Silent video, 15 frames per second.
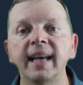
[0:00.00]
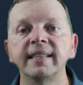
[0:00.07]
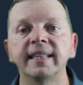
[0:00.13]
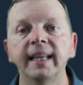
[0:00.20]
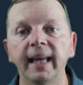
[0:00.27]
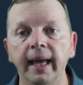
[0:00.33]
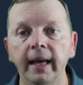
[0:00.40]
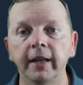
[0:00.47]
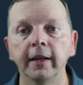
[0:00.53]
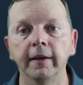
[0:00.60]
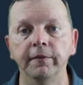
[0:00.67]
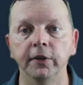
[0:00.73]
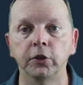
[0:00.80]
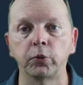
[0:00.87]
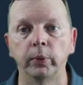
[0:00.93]
as the head
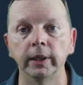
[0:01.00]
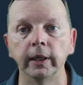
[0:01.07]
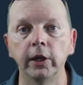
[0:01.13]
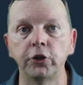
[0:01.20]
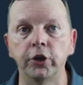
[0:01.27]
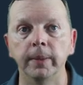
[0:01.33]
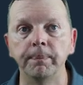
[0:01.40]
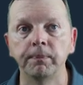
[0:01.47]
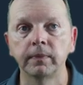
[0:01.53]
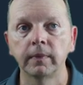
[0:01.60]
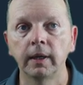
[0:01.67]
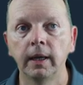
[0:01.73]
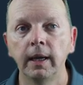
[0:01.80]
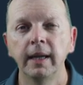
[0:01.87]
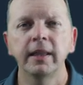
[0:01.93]
of its religion.
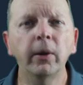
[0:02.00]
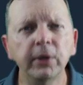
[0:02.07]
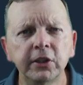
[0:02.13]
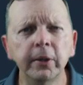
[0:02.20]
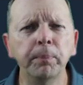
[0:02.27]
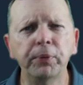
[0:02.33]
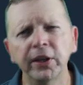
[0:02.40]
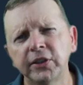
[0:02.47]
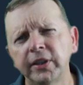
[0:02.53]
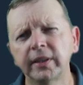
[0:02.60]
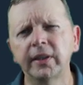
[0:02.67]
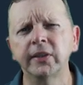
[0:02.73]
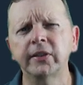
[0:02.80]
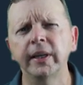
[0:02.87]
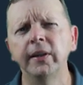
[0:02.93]
Now, it's
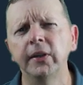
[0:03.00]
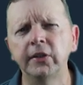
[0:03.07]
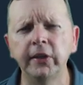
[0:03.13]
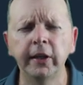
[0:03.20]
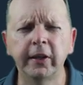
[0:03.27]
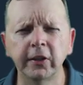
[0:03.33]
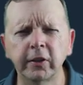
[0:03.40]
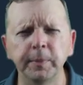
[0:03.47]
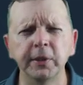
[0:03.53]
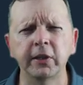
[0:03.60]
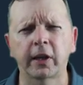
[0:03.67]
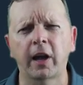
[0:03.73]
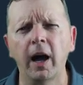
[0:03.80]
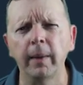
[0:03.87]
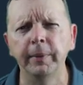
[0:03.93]
simplistic to say that Sikhism is
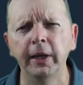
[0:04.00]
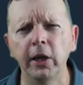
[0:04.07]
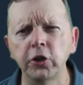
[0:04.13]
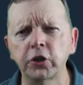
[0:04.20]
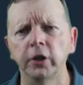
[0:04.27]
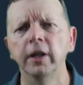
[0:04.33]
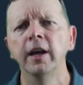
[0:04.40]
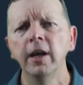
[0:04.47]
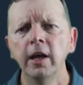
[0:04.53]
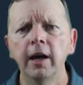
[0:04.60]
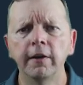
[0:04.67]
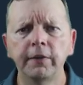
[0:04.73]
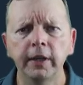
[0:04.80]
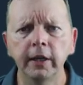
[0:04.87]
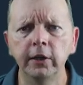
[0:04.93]
a combination
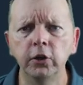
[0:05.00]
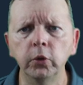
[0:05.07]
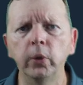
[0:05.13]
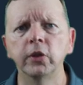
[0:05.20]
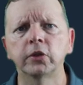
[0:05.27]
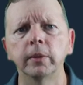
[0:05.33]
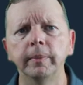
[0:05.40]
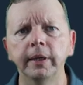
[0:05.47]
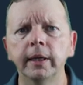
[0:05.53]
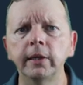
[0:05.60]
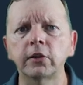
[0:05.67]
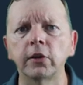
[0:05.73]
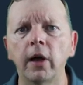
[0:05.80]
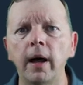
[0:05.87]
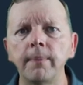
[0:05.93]
of Hinduism,
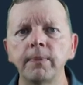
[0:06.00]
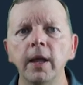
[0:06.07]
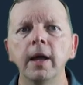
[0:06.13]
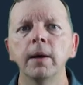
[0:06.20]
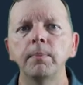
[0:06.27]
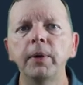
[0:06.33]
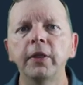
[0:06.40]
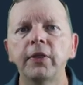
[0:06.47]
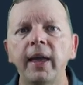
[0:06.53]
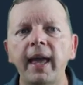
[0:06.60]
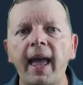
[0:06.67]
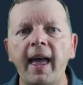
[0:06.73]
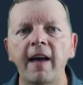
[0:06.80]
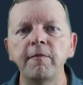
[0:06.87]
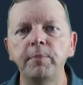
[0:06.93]
Islam, but
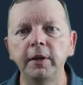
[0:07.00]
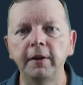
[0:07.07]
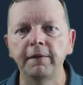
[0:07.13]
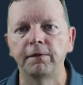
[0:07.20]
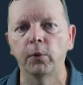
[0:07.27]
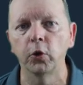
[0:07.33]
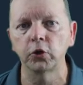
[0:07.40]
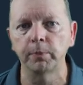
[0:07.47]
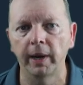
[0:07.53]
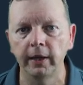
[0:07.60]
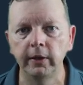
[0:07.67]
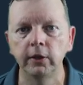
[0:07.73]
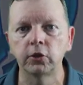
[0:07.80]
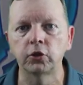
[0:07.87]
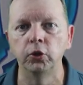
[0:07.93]
they have been enforced by
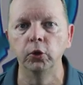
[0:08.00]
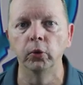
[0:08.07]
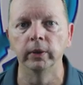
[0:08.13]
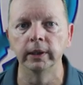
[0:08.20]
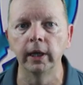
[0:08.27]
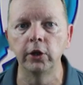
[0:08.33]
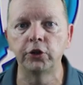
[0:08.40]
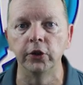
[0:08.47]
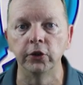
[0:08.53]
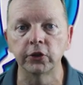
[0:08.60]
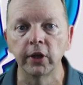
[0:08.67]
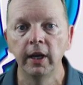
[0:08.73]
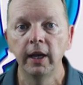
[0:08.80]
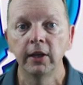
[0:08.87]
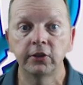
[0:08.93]
these two
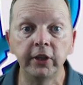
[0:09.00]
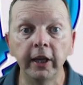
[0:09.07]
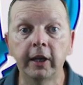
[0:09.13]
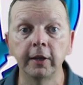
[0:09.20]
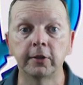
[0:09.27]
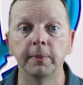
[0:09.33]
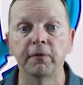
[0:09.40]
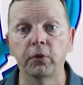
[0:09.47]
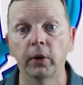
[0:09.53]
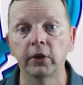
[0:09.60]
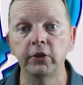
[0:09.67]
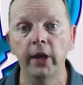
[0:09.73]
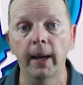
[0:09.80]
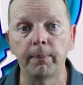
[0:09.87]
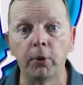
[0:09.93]
religions. Sikhism, for
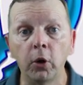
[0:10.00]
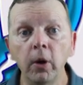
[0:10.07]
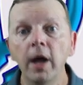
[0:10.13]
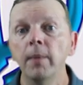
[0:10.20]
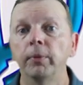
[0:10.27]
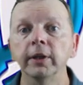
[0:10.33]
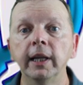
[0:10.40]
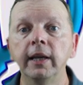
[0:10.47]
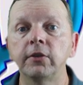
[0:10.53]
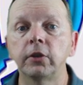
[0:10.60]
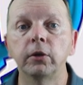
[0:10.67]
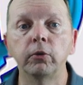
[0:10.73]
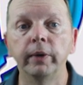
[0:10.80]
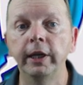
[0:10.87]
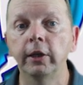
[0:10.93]
example, believes
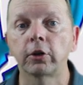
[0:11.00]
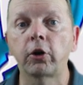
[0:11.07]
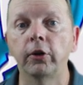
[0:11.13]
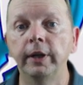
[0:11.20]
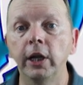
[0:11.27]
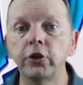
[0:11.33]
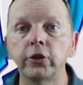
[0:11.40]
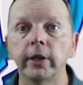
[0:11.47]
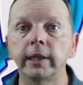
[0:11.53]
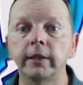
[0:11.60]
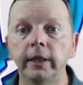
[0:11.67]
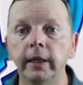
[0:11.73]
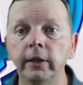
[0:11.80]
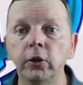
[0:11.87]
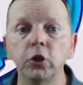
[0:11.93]
in reincarnation like
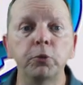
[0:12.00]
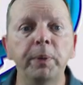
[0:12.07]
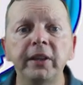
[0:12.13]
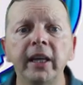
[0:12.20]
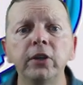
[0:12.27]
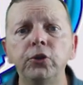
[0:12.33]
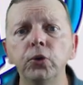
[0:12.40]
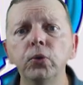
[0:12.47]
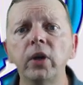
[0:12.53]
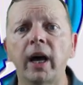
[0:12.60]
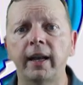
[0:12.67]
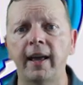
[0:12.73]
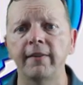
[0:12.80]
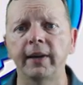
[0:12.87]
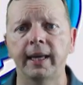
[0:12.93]
the Hindus, but they do
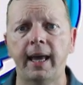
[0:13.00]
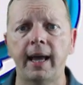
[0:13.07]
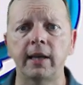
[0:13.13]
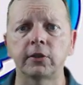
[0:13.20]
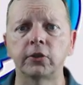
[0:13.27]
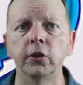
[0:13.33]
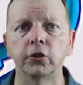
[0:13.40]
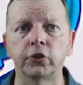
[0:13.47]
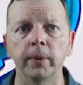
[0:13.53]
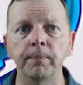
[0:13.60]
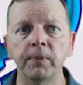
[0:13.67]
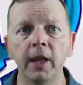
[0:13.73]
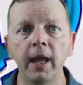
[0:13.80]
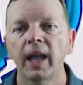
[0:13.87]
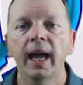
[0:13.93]
not have a caste
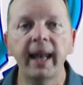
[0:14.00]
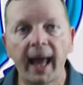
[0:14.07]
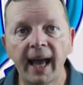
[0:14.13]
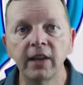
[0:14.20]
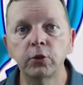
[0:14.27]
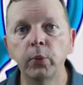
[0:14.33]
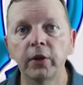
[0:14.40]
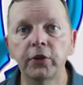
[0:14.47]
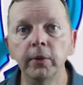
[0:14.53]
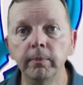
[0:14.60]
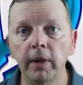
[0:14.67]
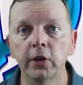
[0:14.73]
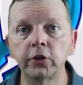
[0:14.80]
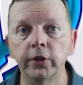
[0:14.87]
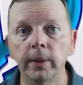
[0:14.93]
system. And as with the
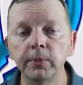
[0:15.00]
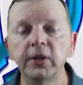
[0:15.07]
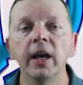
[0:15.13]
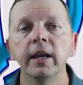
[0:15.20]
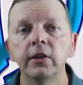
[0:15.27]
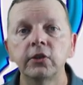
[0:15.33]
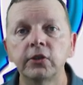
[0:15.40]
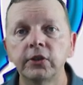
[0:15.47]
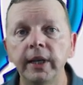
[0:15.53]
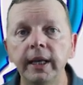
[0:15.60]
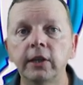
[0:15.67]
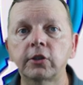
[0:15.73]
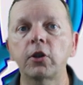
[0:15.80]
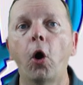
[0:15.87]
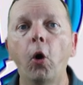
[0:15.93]
Muslims,
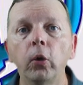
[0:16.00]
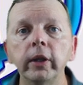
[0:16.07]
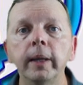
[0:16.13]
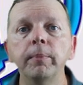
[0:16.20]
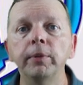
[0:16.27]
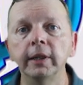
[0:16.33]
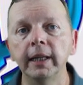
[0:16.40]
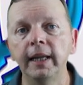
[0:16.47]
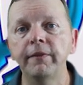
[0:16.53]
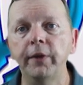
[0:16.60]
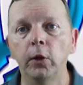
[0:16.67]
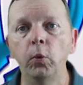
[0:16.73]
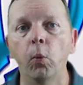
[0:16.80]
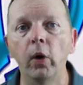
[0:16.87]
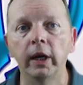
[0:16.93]
Sikhs only believe
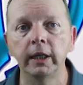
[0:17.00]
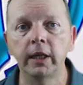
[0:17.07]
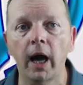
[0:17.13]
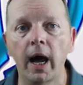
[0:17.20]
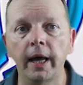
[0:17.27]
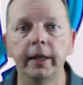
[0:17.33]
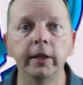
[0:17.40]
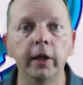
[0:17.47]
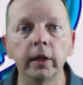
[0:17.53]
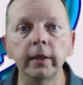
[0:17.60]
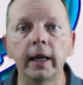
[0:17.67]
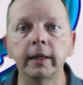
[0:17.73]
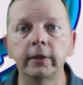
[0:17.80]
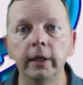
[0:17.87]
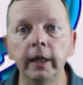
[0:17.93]
in one God, and
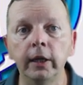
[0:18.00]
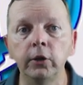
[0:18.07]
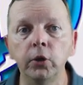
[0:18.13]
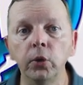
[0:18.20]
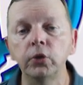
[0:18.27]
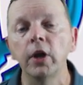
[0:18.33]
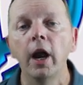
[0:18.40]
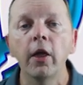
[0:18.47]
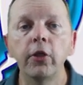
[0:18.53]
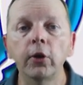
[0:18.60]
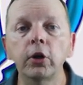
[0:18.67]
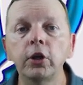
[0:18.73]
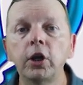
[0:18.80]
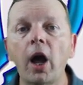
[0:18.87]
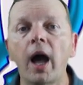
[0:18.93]
unlike the Hindus,
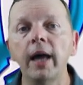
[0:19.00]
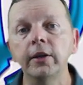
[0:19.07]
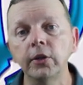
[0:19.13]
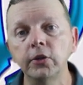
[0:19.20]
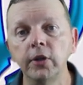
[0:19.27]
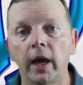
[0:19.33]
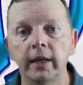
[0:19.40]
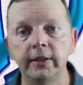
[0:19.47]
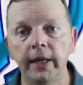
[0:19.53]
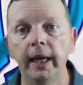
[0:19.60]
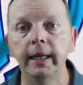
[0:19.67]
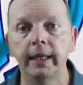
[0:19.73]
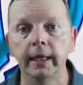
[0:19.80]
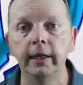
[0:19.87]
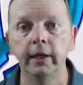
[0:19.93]
their God does not
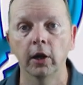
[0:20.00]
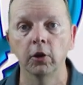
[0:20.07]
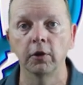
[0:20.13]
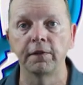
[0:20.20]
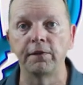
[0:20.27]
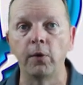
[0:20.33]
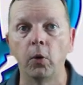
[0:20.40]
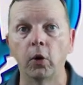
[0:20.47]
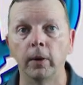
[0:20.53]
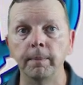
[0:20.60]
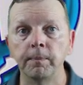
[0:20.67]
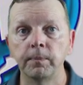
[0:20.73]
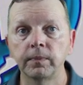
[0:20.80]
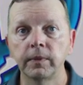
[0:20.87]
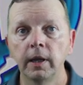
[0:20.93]
take any other
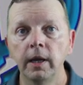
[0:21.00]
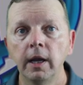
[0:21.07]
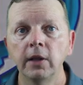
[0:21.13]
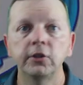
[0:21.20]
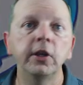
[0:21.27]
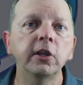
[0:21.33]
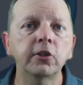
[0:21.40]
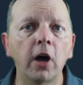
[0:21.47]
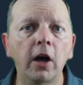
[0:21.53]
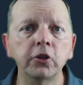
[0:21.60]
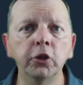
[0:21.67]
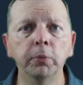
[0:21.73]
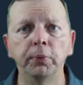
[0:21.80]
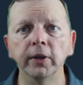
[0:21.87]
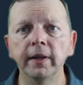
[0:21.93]
form. Sikhs
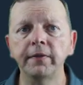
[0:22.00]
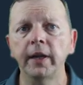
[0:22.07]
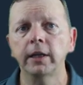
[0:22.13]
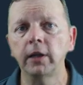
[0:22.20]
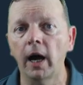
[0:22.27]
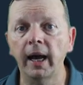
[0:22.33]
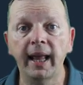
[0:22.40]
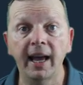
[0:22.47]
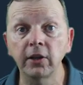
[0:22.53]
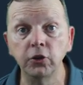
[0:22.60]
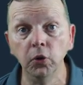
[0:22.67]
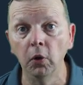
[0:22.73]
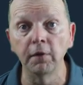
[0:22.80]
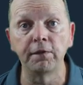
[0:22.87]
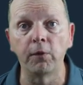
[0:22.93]
also believe that God
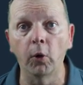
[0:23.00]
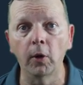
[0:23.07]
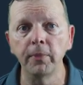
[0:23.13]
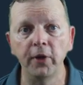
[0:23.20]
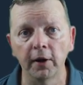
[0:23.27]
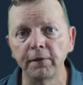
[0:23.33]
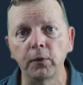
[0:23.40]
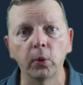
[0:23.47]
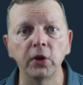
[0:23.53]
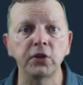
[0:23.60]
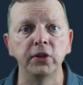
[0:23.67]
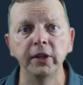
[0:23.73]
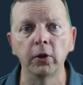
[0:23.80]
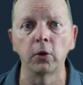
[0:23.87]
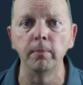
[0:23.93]
has no form, therefore
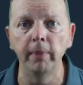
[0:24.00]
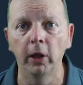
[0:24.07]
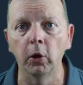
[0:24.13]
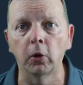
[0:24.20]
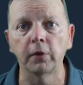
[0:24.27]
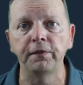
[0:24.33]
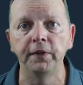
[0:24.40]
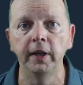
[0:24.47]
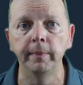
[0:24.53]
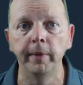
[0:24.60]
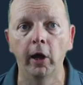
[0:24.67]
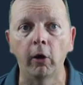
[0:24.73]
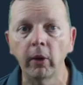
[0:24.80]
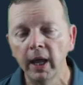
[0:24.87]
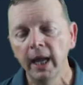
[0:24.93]
is neither male or
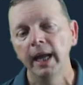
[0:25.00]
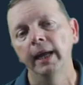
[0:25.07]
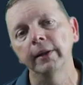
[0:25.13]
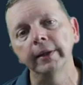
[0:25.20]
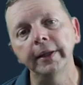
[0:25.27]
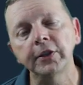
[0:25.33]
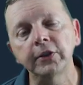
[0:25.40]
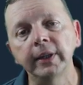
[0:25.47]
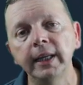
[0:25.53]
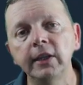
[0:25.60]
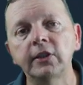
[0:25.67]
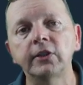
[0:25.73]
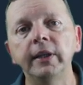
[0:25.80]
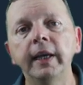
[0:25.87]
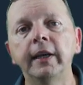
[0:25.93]
female, and this
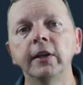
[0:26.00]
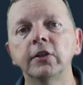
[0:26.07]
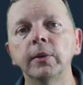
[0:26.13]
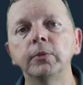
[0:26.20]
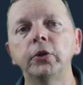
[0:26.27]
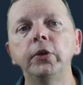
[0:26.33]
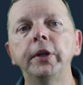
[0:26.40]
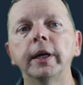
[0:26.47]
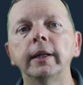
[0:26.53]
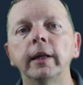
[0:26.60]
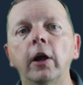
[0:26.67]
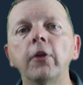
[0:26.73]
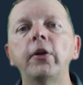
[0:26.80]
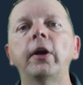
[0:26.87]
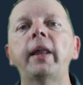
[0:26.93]
leads Sikhism to
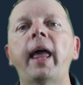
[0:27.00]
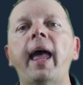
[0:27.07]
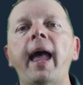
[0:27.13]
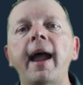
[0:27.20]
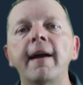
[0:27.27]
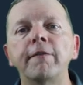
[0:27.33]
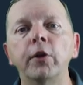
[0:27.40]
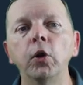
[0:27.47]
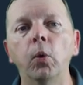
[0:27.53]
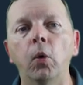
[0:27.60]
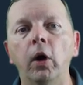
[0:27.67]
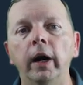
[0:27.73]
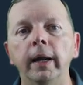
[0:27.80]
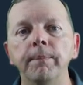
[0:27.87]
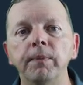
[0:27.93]
declare that
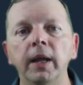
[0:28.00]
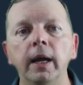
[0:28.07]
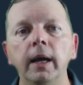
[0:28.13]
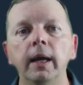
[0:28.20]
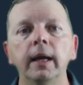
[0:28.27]
everyone